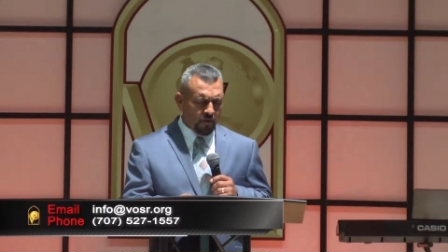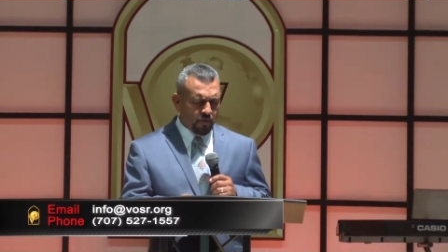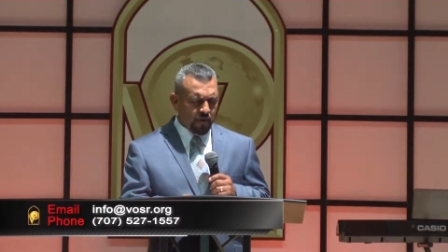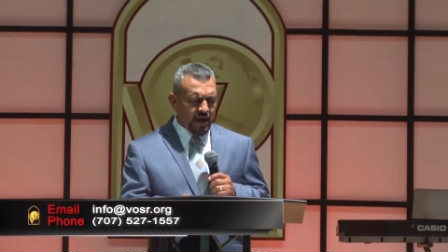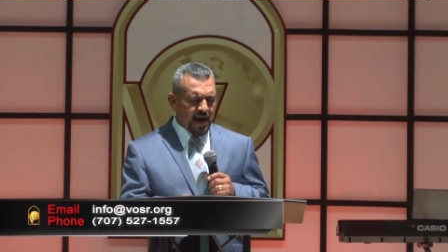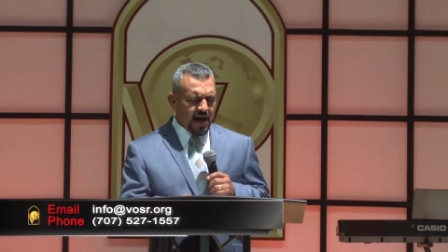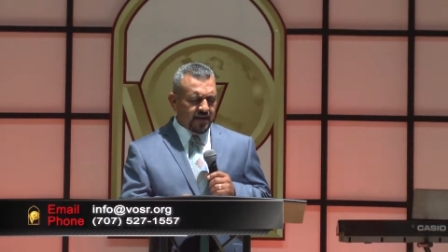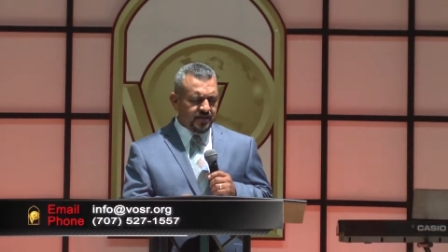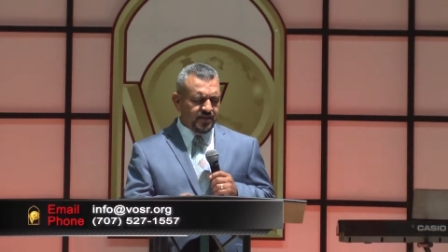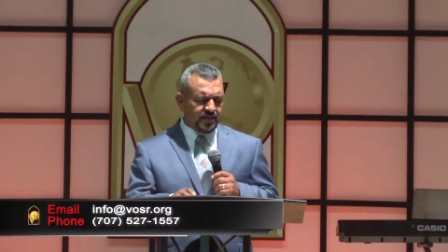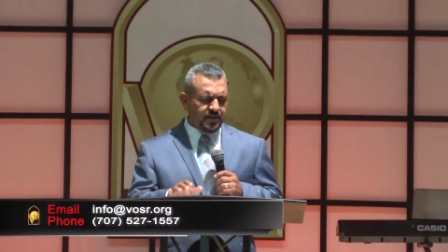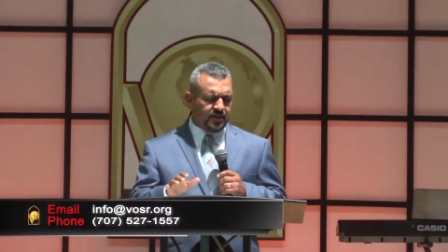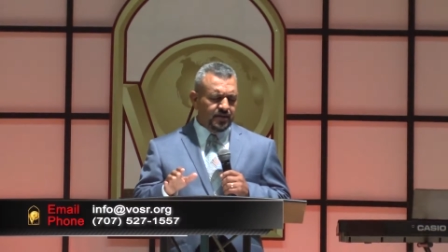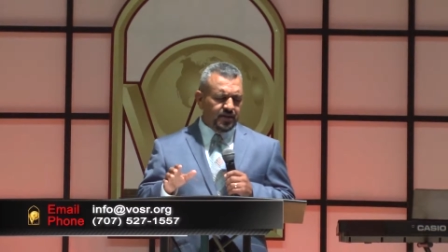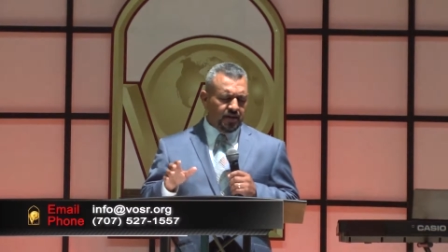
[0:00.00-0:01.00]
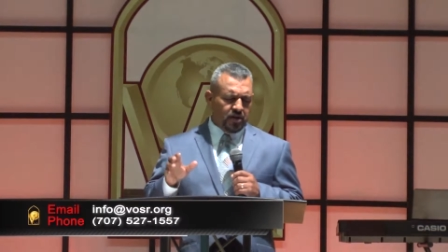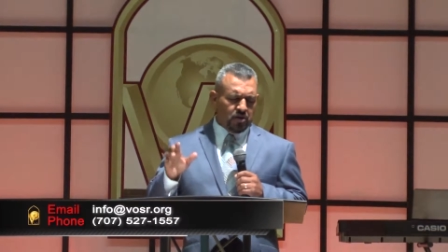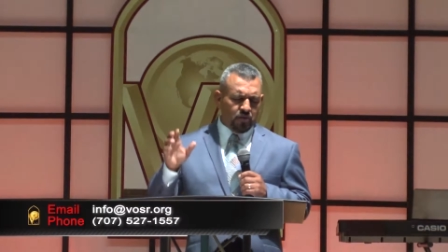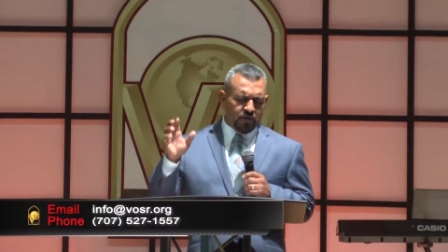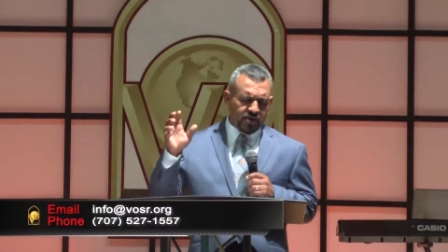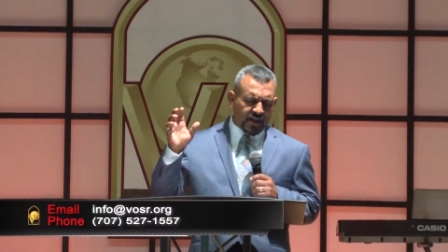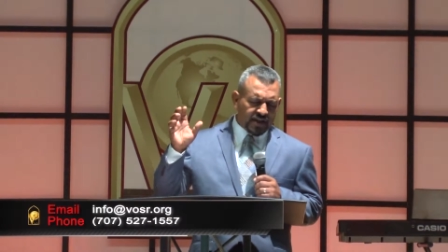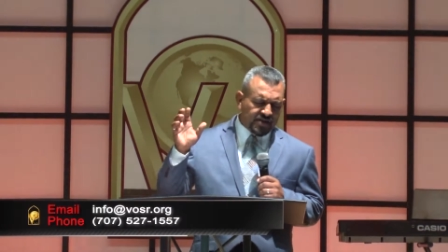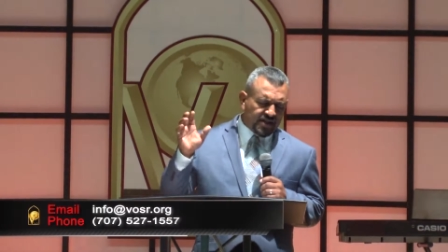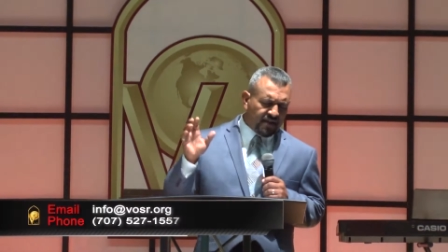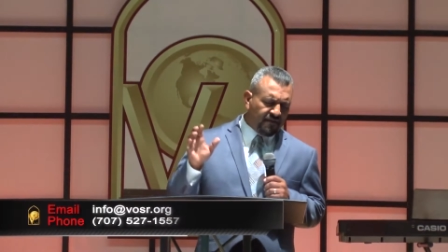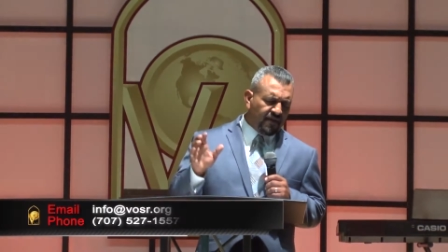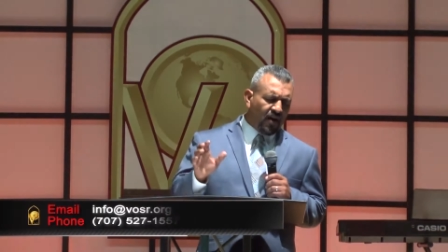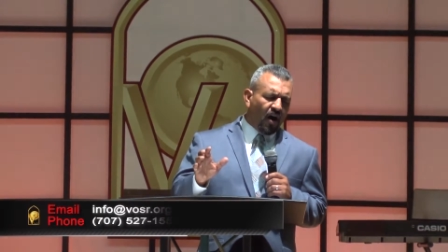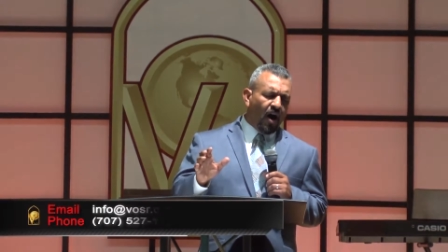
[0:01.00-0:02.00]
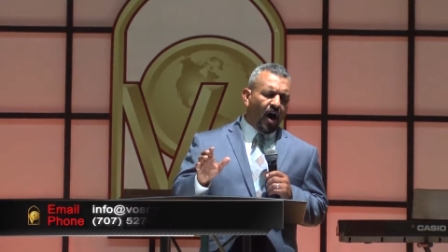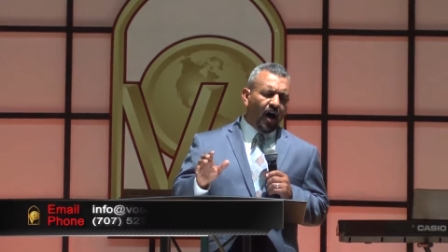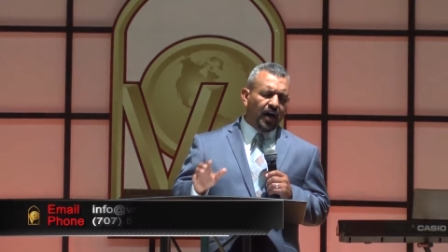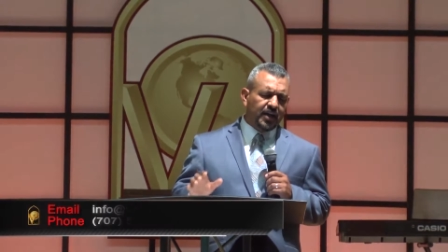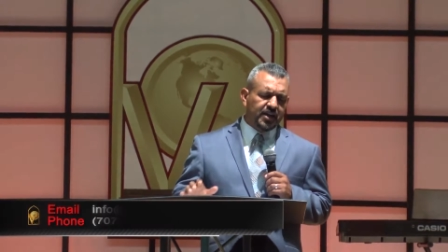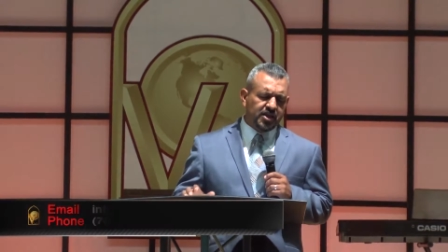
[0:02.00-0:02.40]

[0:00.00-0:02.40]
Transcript: We ask that you would touch every heart